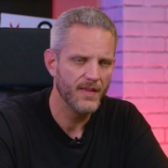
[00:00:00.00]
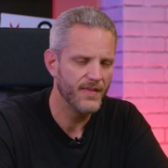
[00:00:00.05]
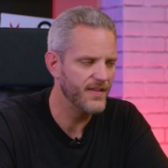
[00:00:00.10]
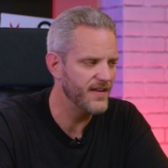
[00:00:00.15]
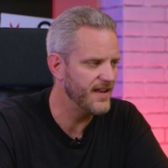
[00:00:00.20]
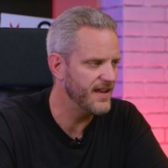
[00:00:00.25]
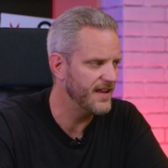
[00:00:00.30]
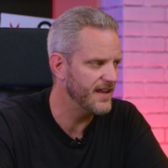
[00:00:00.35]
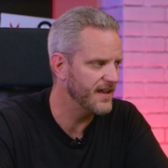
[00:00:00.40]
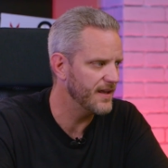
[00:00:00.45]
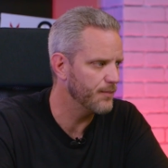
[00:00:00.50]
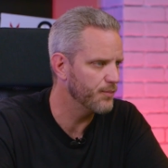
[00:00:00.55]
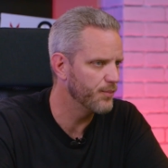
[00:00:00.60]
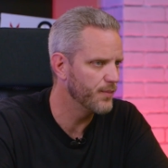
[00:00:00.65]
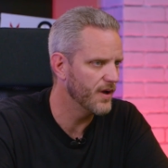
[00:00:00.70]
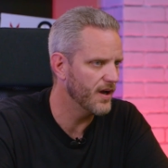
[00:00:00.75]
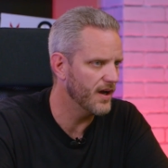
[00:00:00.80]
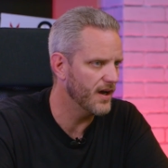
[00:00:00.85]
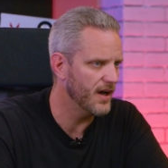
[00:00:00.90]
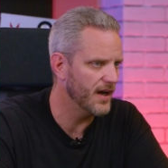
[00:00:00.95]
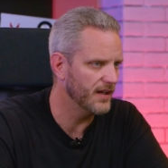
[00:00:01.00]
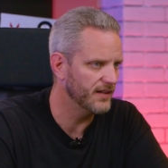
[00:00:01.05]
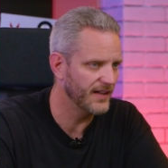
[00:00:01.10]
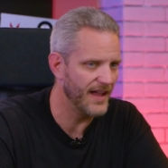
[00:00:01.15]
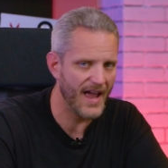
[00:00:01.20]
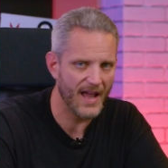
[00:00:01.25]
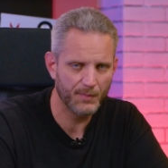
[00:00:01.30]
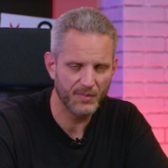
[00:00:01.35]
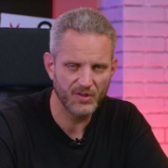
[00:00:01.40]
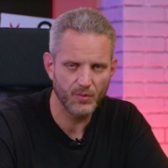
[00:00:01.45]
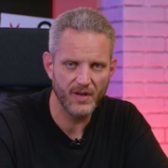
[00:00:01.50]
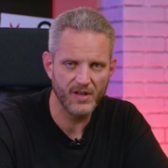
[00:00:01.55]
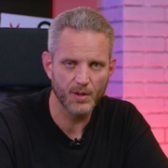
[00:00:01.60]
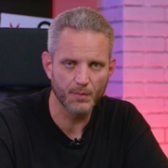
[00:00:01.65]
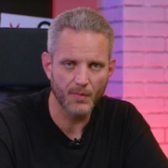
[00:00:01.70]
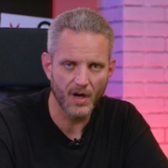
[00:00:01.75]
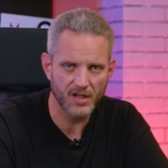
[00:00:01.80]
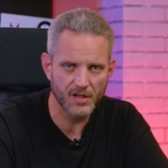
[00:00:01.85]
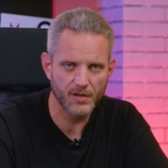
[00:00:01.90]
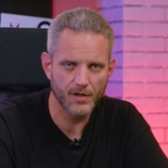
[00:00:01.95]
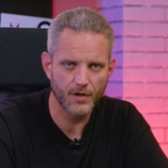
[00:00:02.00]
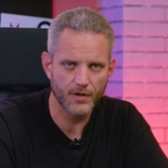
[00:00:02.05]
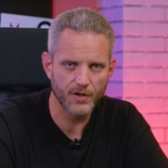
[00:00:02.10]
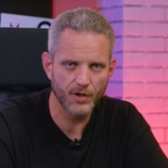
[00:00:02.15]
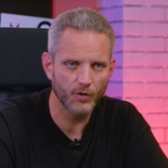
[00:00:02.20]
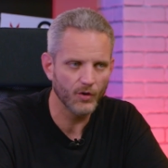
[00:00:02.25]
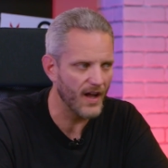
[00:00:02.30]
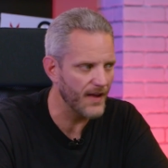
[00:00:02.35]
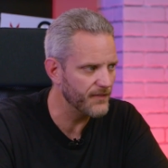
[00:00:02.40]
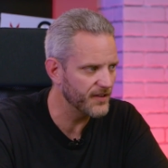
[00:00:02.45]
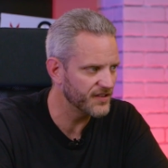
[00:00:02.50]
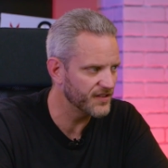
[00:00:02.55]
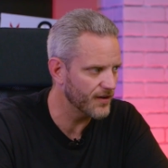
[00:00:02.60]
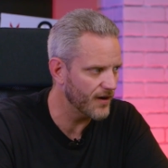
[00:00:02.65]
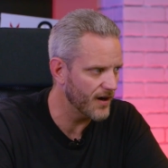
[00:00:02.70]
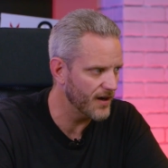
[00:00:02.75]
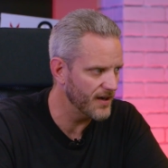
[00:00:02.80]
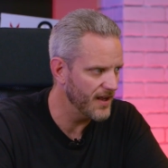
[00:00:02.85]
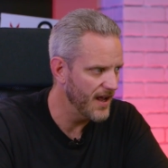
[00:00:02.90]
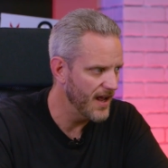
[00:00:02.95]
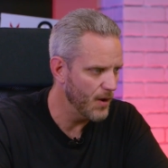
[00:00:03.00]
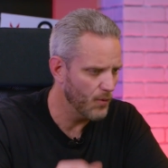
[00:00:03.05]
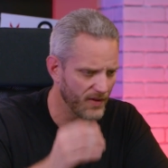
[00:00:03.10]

the uh, lag between your monitor and your graphics card.